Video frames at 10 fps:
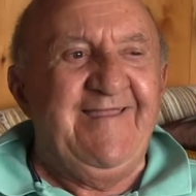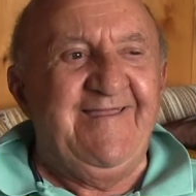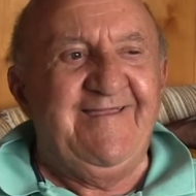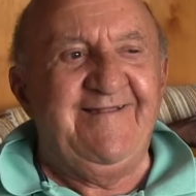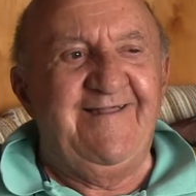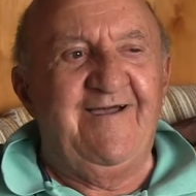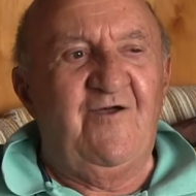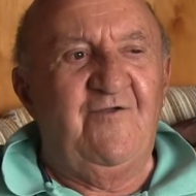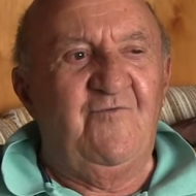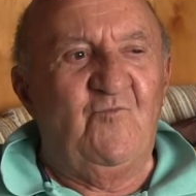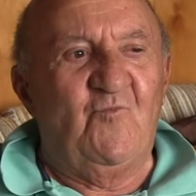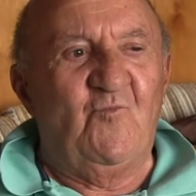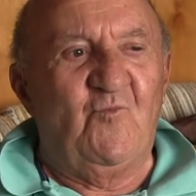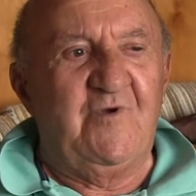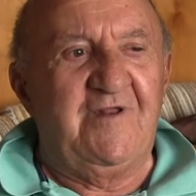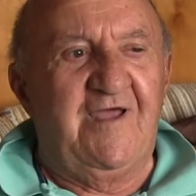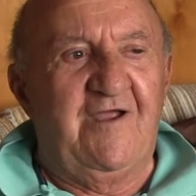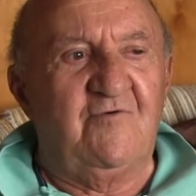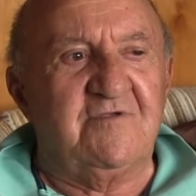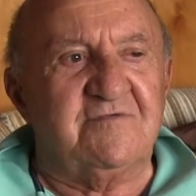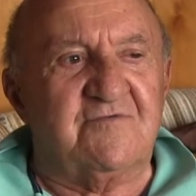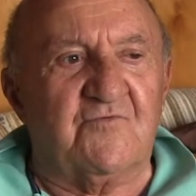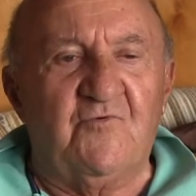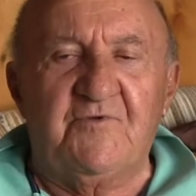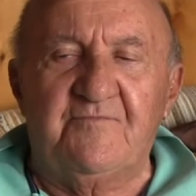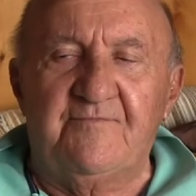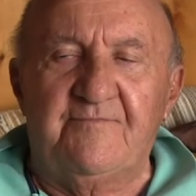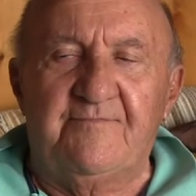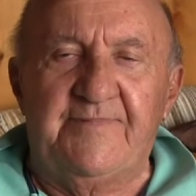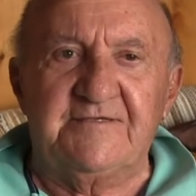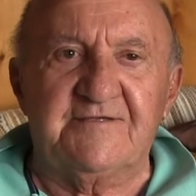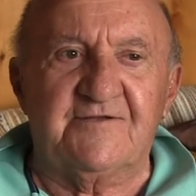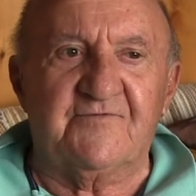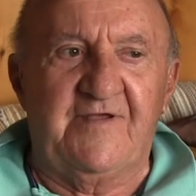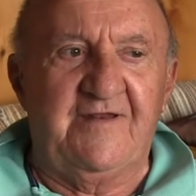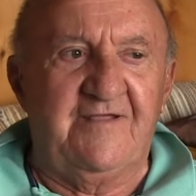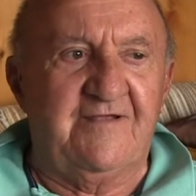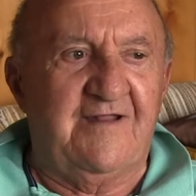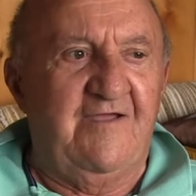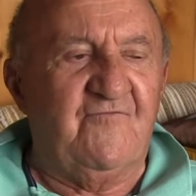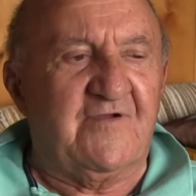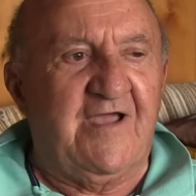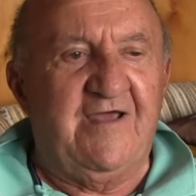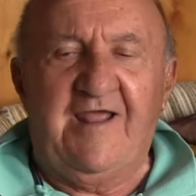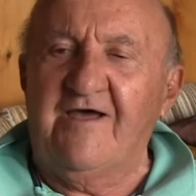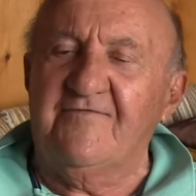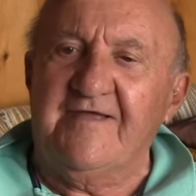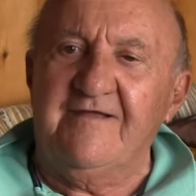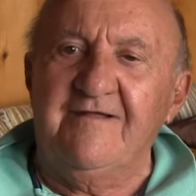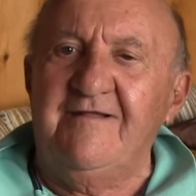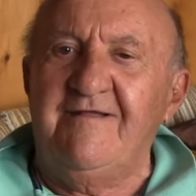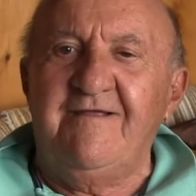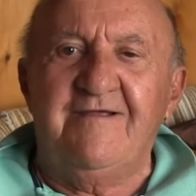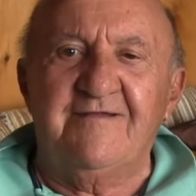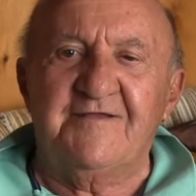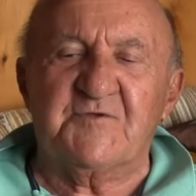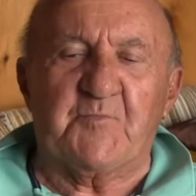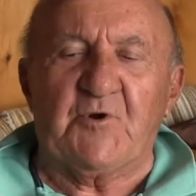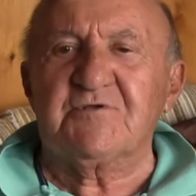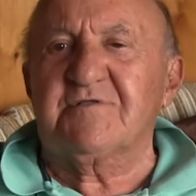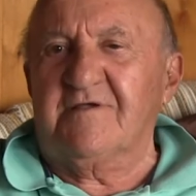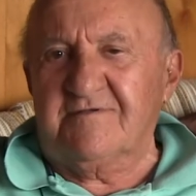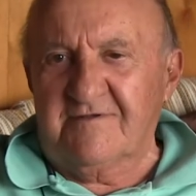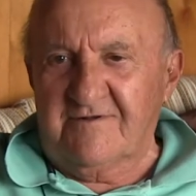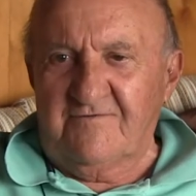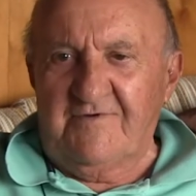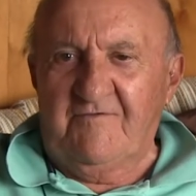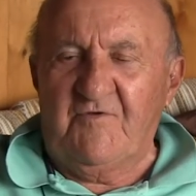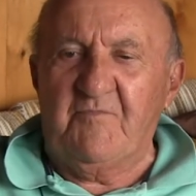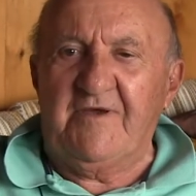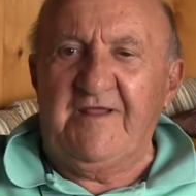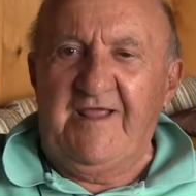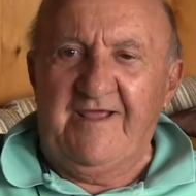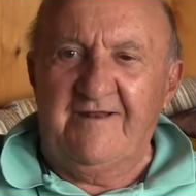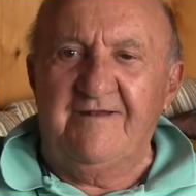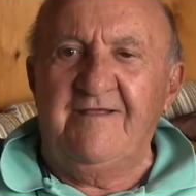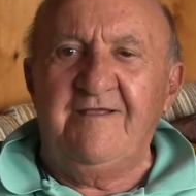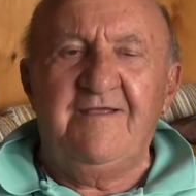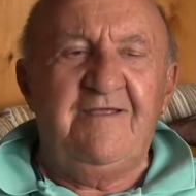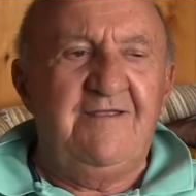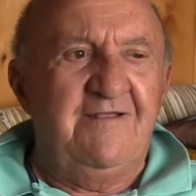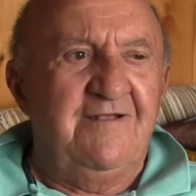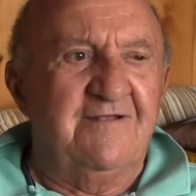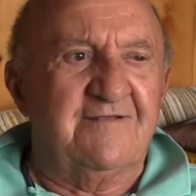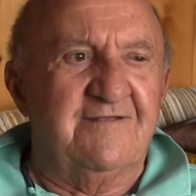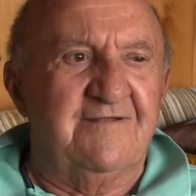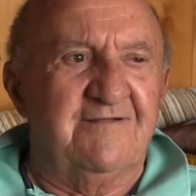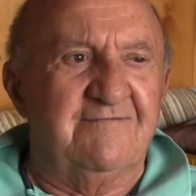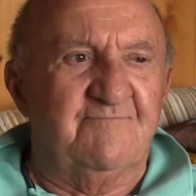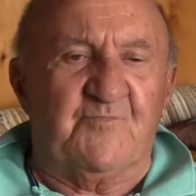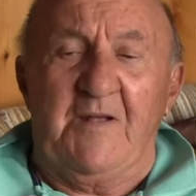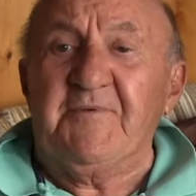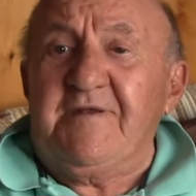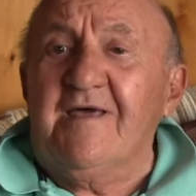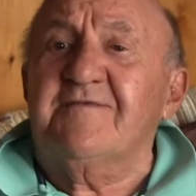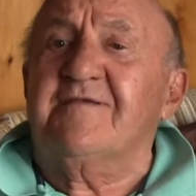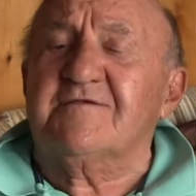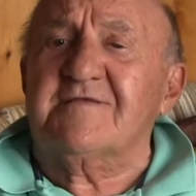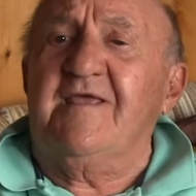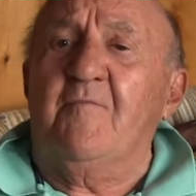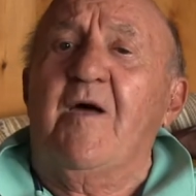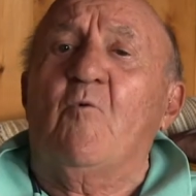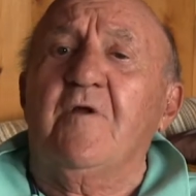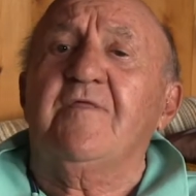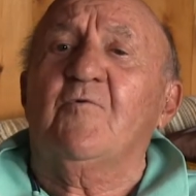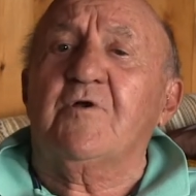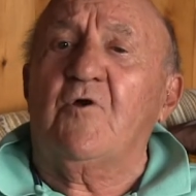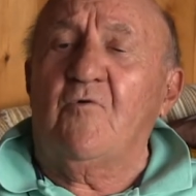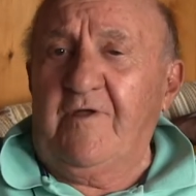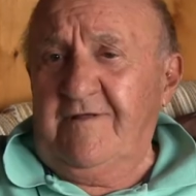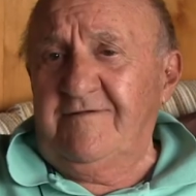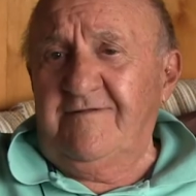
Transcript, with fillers: and uh, when I was through with basic training, and I forgot how they dispersed us, you know, everybody had probably nothing to say about where they were going.